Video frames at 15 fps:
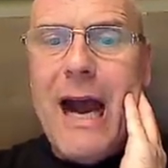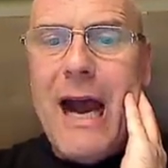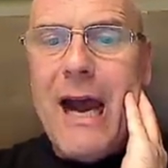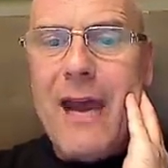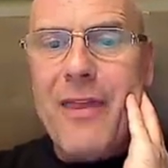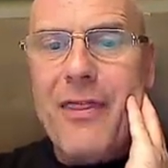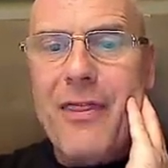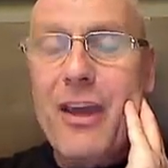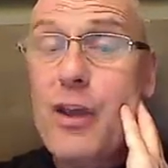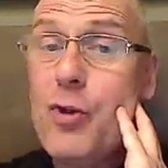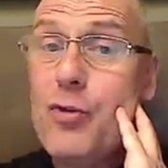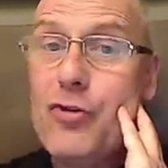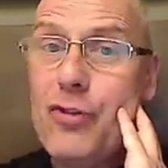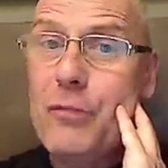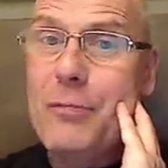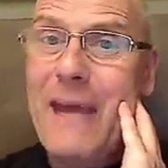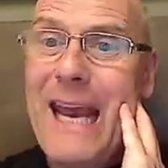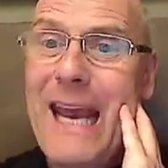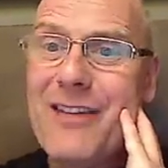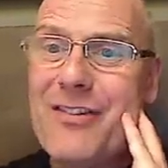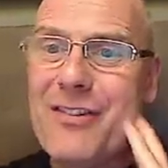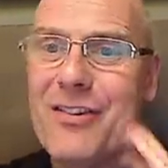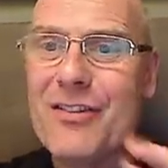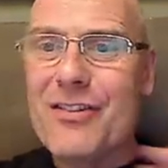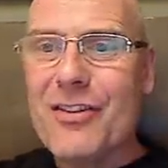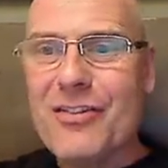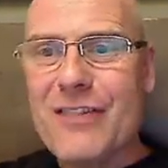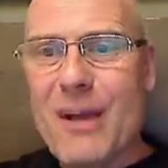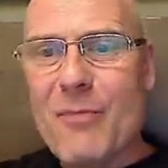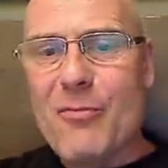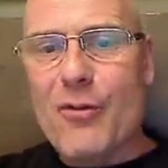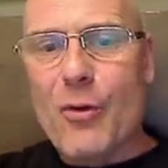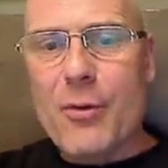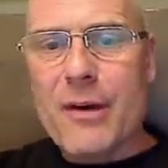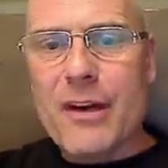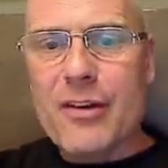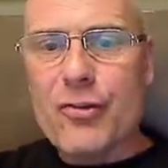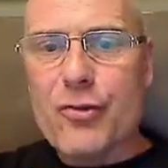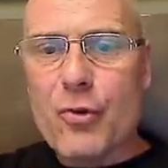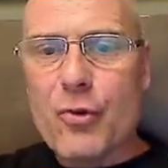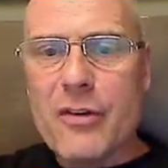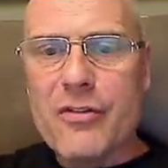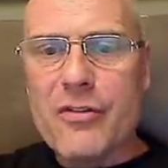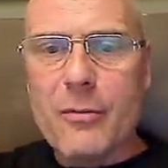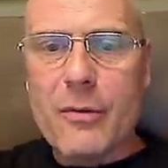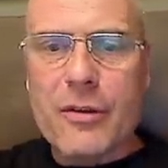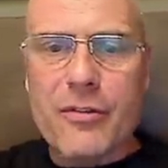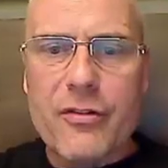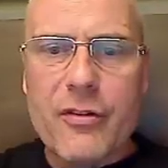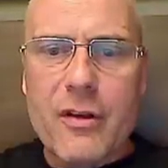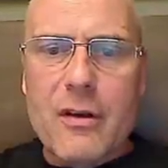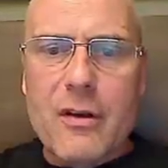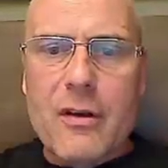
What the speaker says: I think you should be hesitant to step forward and destroy someone's